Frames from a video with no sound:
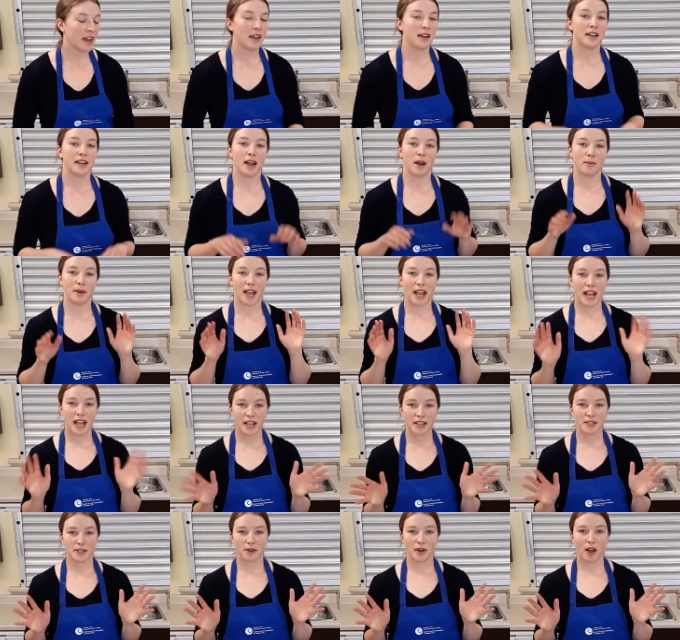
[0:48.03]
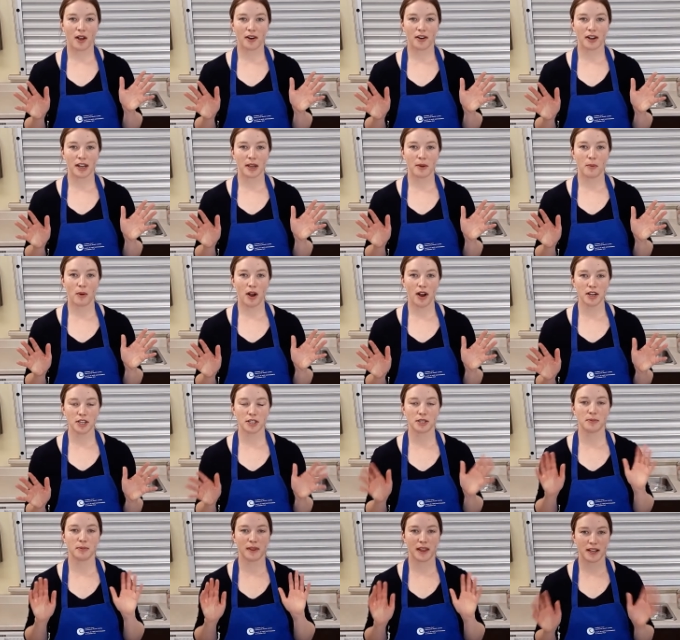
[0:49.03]
Now my hands are already
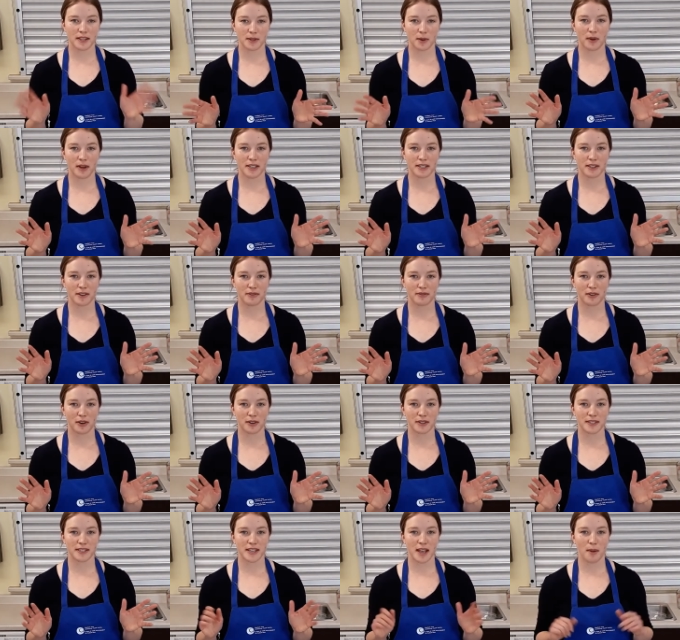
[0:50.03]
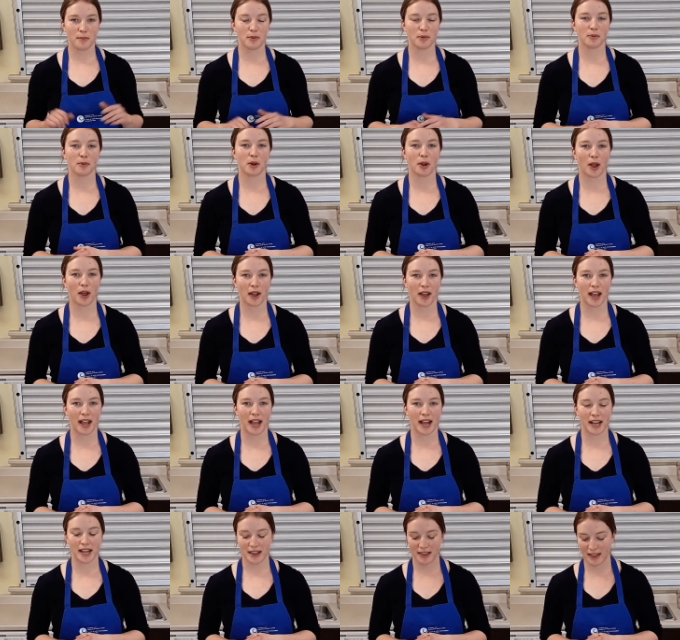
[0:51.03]
washed, but that's always the first step when we're cooking
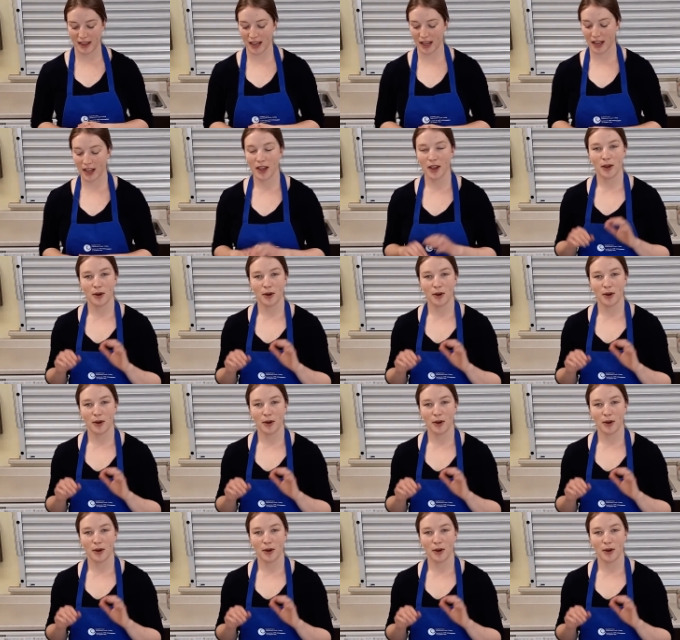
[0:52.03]
anything.